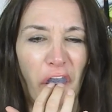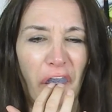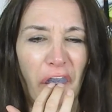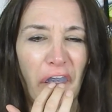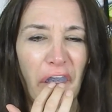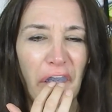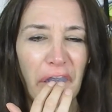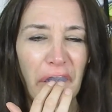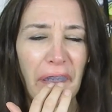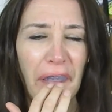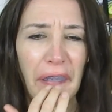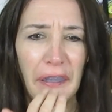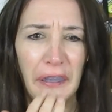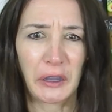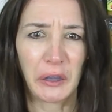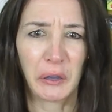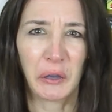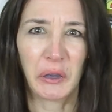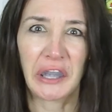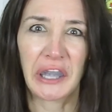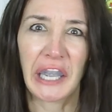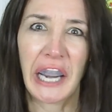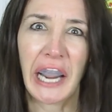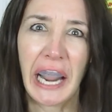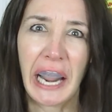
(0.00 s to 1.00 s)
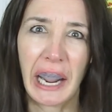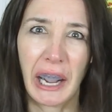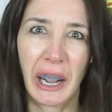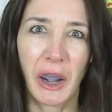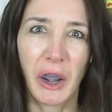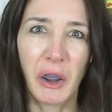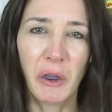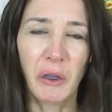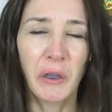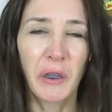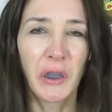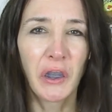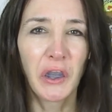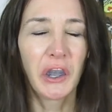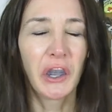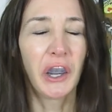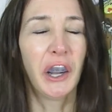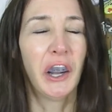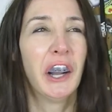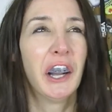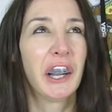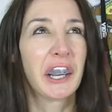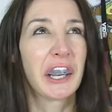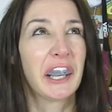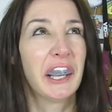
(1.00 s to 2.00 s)
I can't do it now.
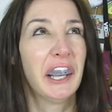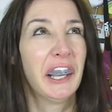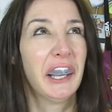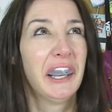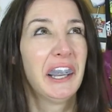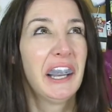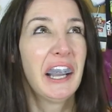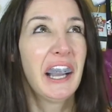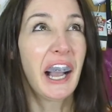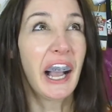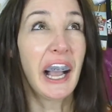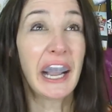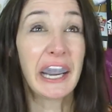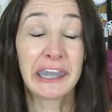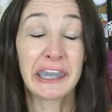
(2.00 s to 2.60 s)
I